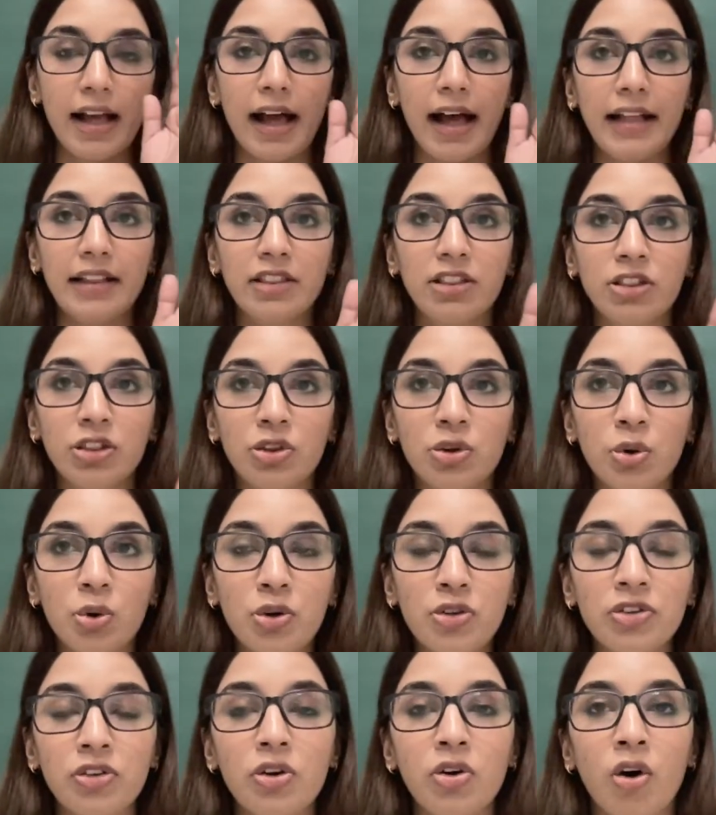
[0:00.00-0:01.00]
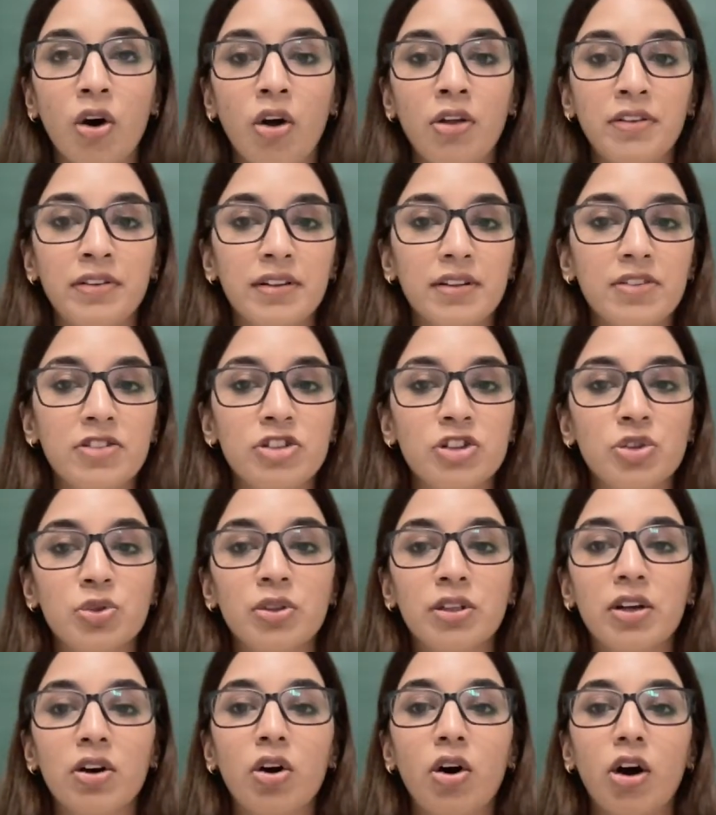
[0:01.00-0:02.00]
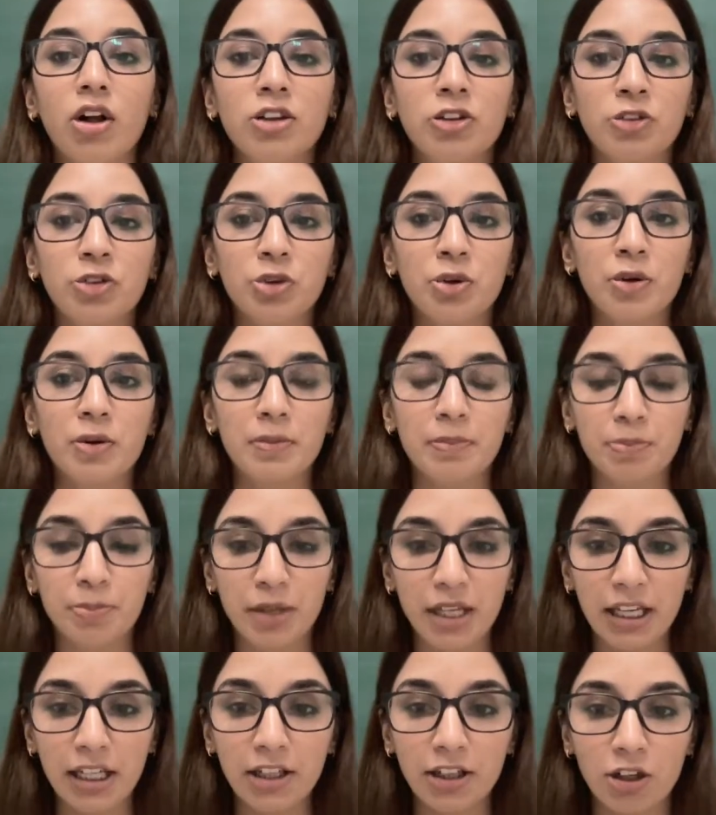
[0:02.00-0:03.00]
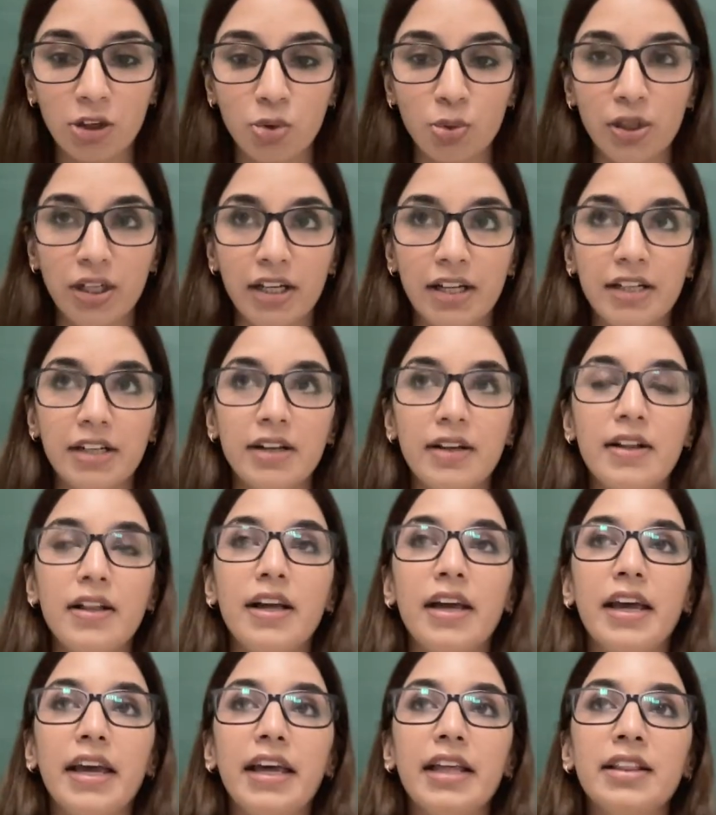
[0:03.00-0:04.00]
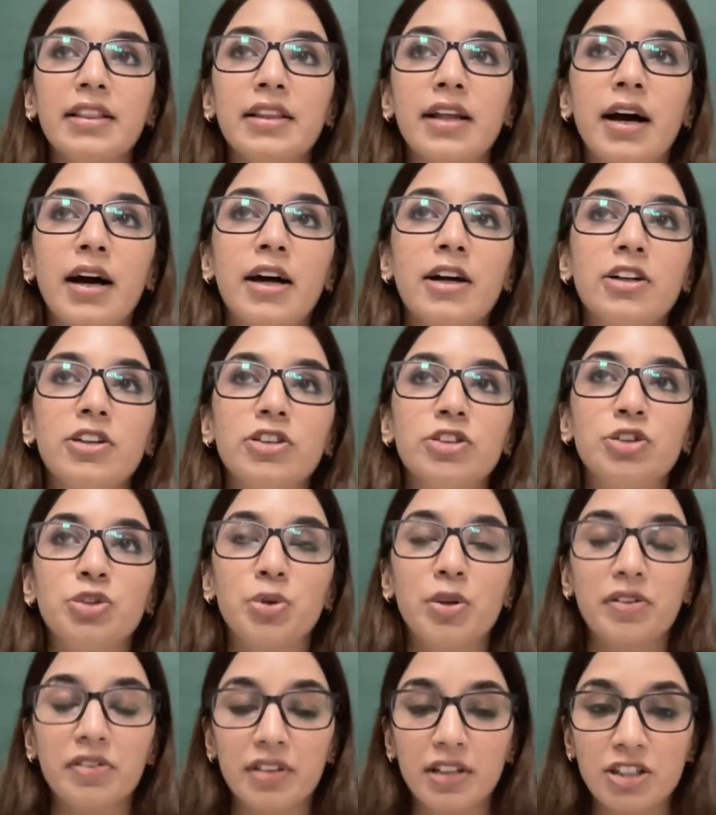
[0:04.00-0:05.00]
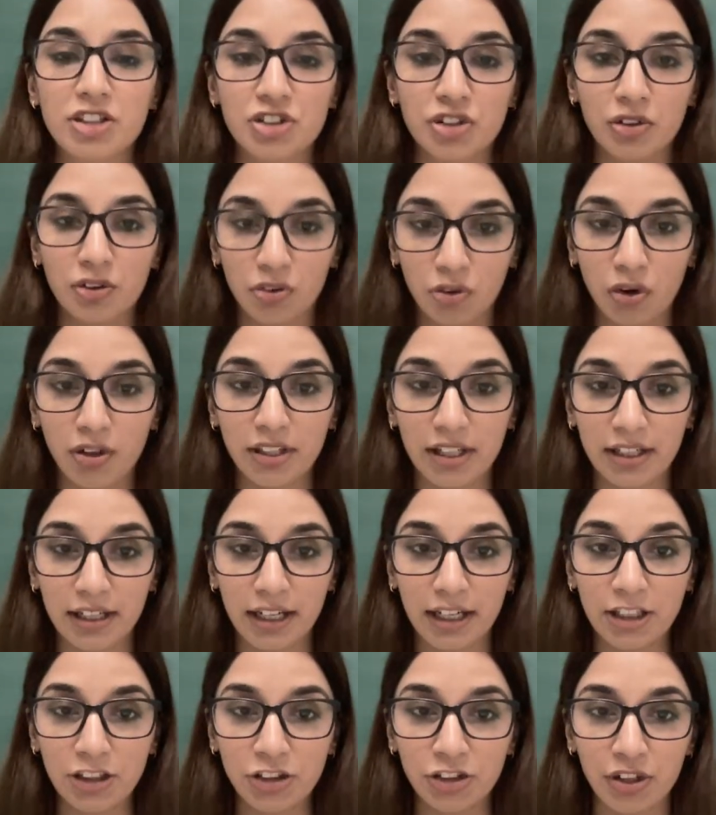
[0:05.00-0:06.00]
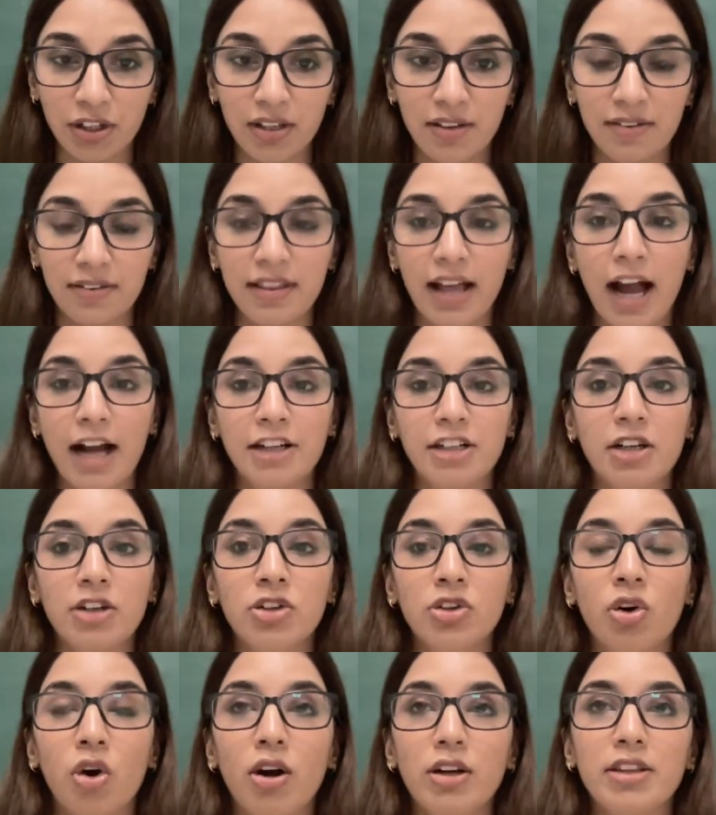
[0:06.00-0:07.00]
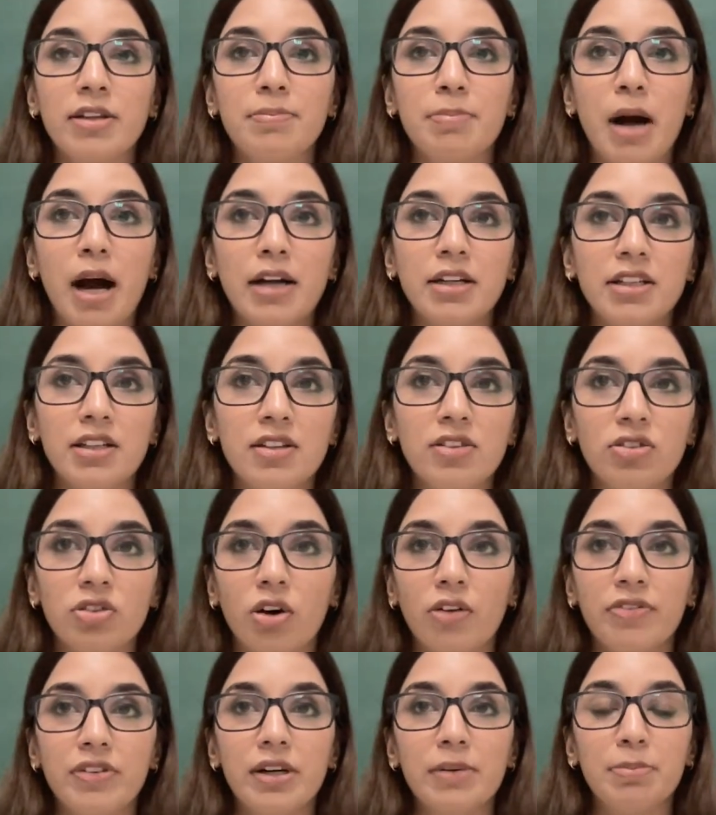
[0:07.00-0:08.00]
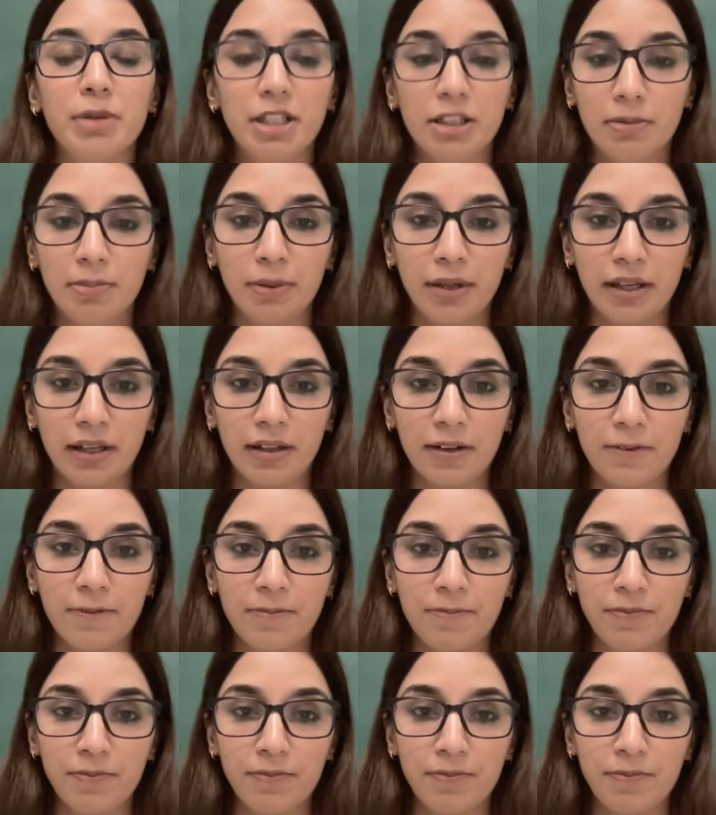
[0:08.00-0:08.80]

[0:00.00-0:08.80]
And those clauses should also be included in the jurisdictions or the countries that are not the parties of the PDPL.